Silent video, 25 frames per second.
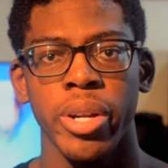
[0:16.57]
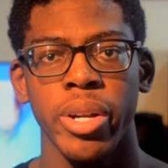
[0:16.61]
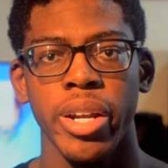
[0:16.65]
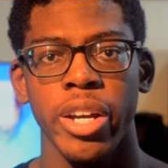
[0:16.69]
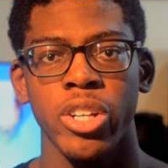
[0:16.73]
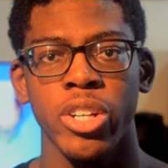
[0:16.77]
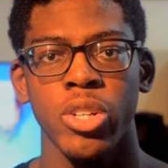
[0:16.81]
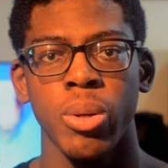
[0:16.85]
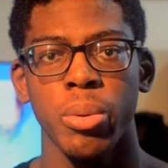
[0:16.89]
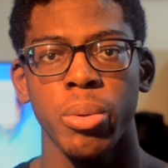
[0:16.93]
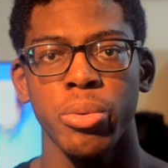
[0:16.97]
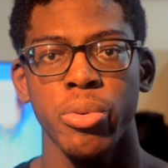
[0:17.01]
I went
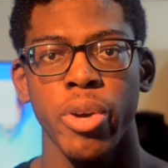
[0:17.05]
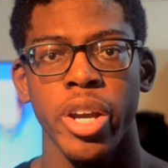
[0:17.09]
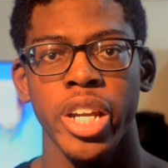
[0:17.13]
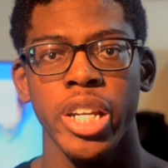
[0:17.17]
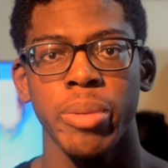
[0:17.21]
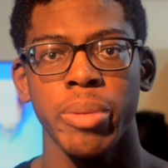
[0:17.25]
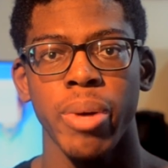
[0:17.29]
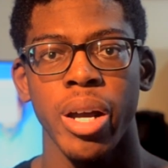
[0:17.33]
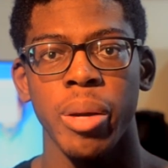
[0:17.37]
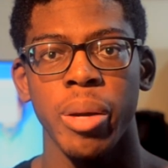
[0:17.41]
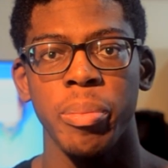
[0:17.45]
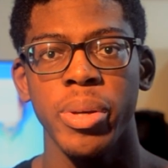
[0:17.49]
ahead and
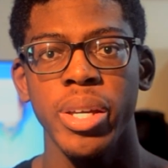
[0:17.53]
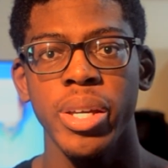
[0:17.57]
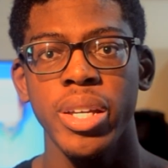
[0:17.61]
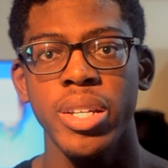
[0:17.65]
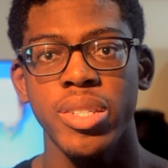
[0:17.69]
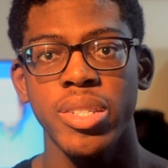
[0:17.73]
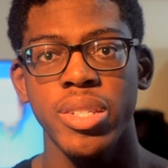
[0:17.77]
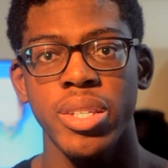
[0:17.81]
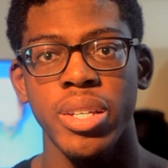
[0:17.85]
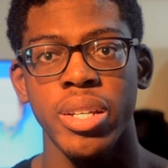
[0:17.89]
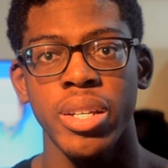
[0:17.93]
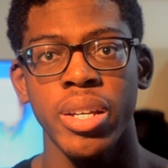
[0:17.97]
upgraded my
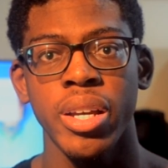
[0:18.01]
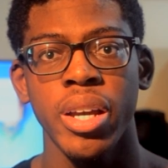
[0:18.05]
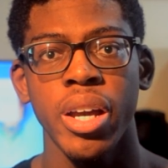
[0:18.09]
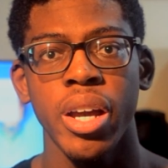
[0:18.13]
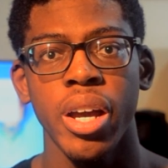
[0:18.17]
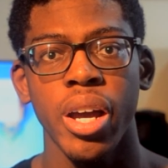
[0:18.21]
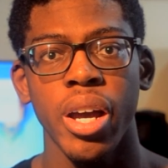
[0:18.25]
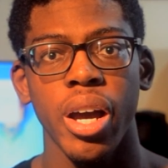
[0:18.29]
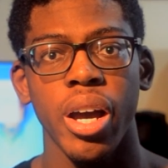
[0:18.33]
PC